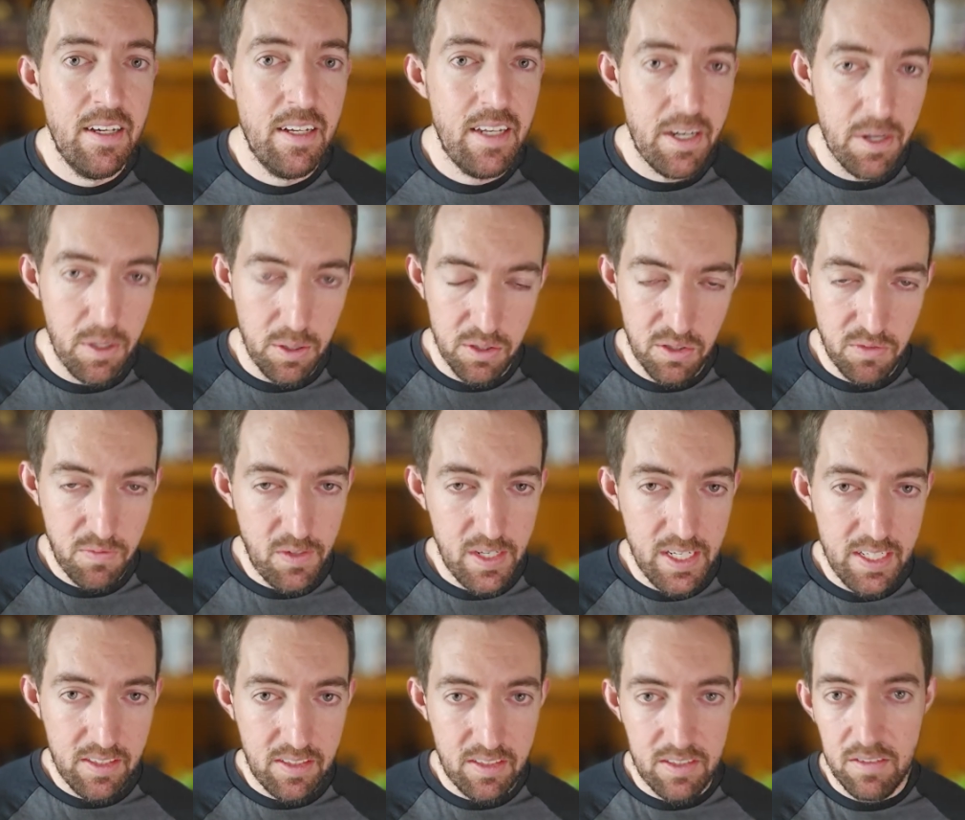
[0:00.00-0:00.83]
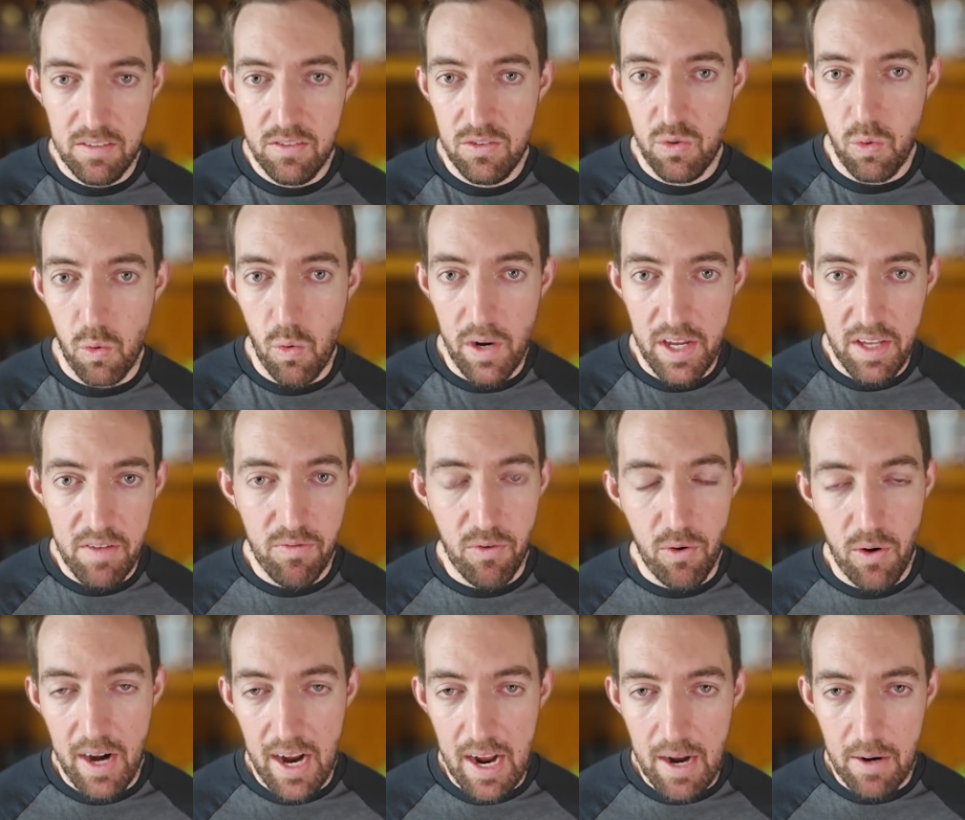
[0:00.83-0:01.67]
Hero's Feast,
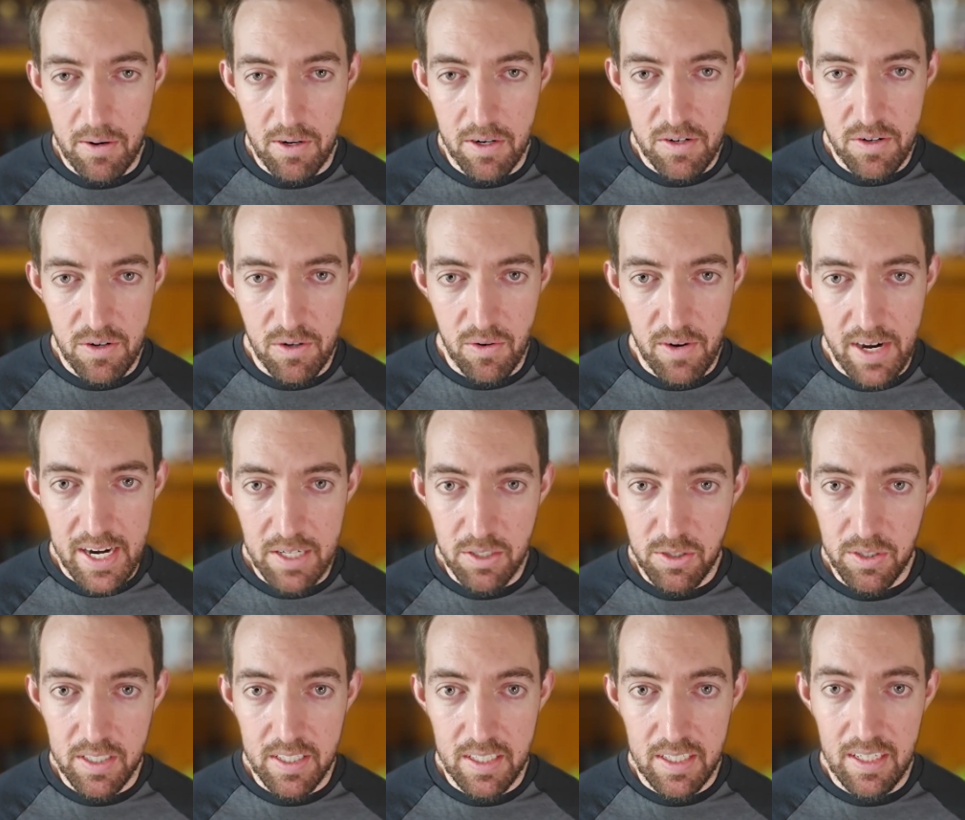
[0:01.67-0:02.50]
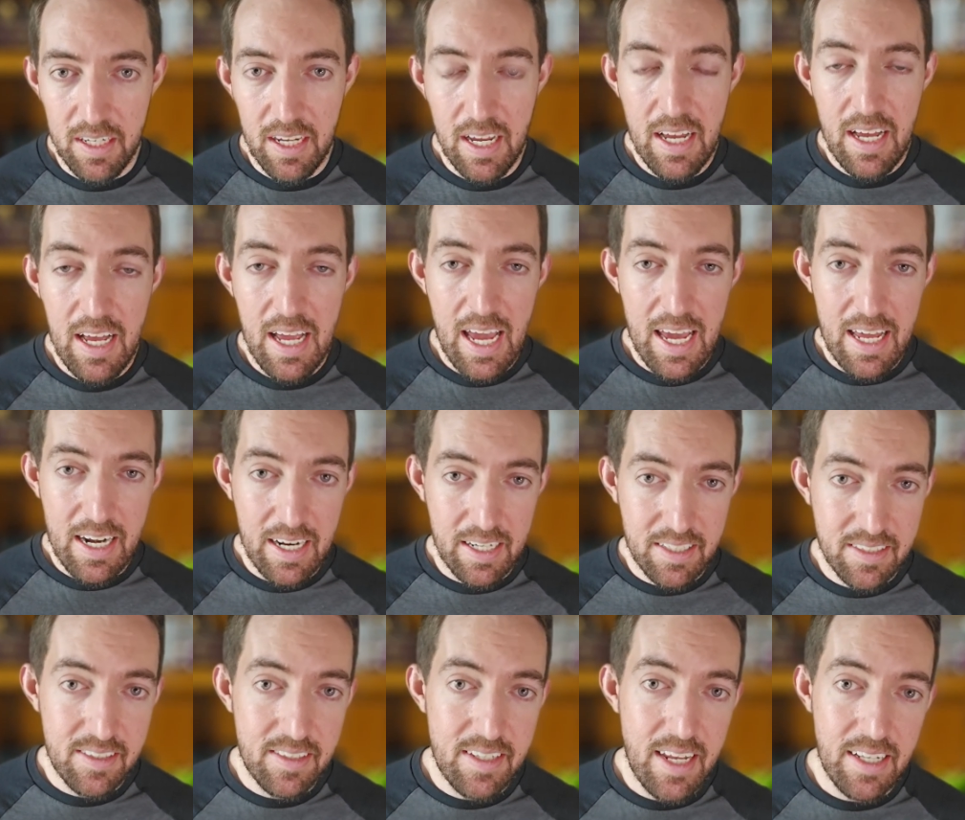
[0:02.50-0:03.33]
24-hour duration, and
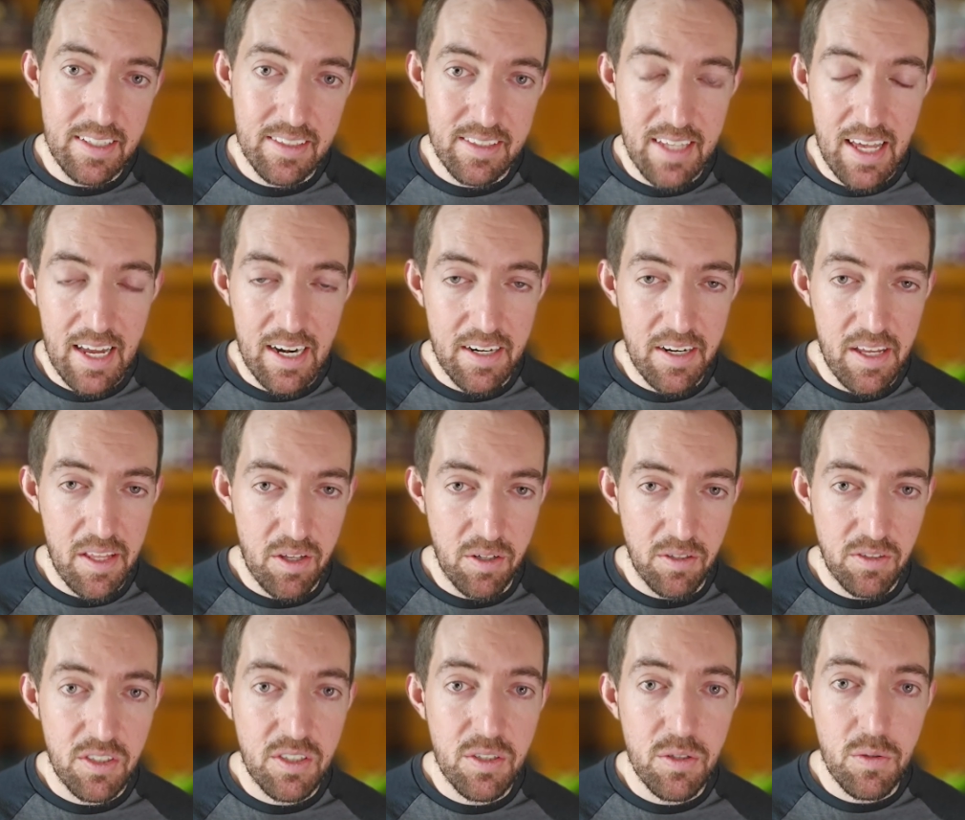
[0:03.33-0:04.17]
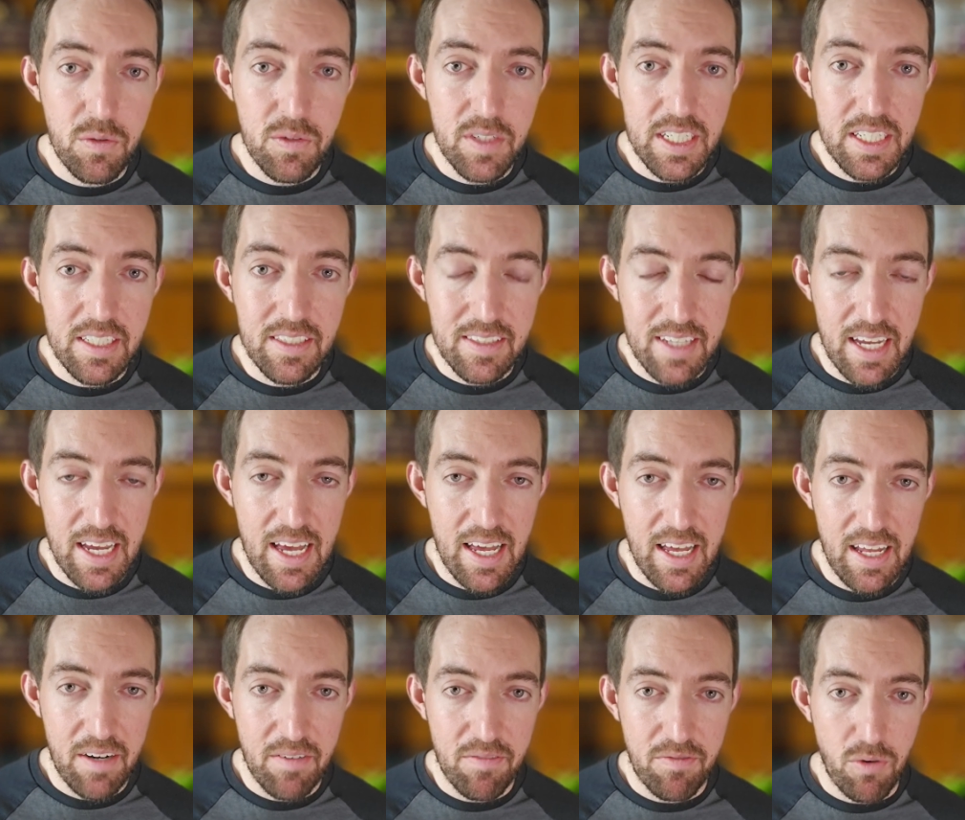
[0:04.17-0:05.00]
extends that another
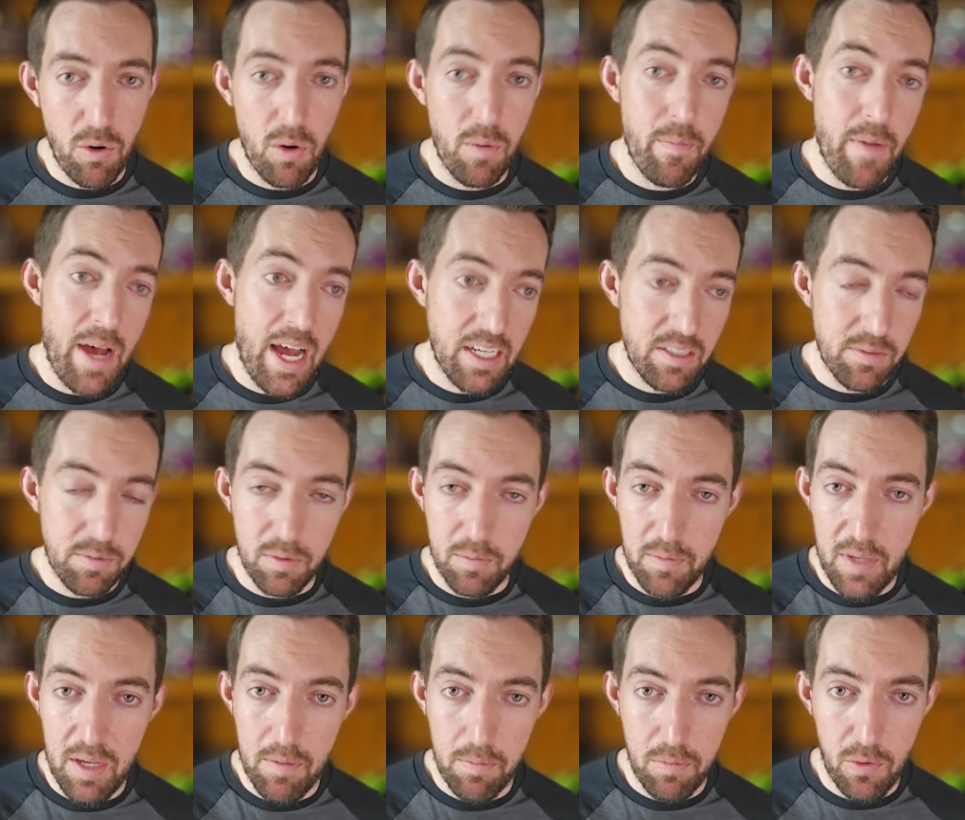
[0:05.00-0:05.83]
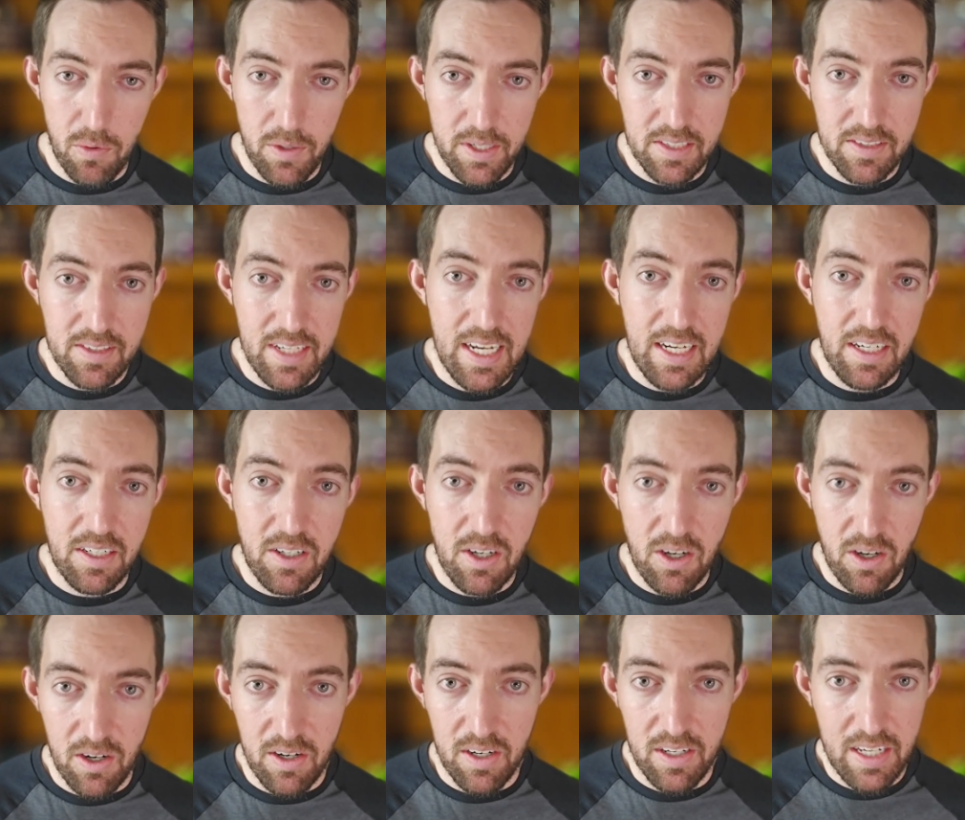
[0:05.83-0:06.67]
2d10 for maximum hit points and
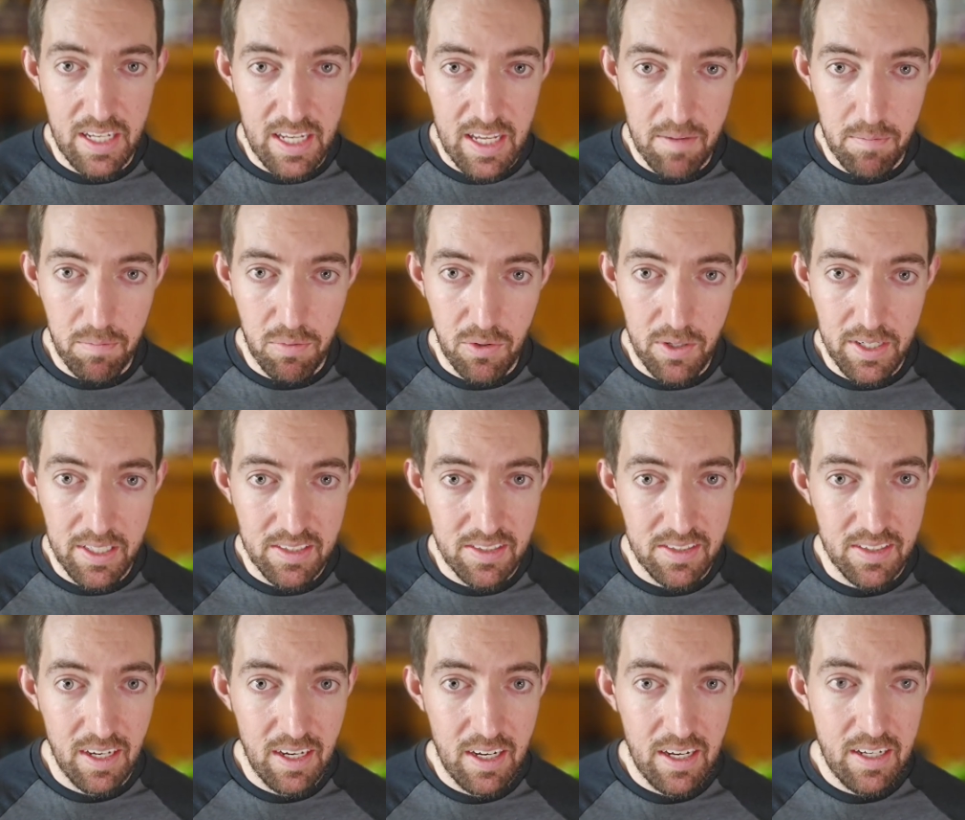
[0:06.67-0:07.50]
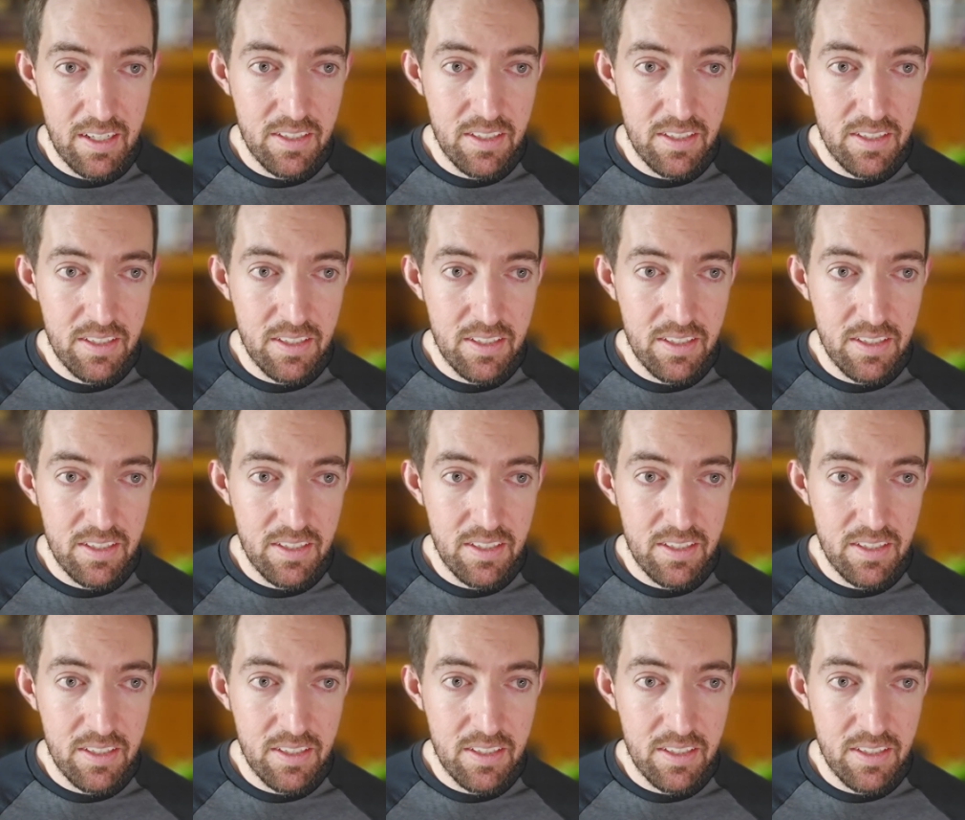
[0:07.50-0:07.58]
current hit points.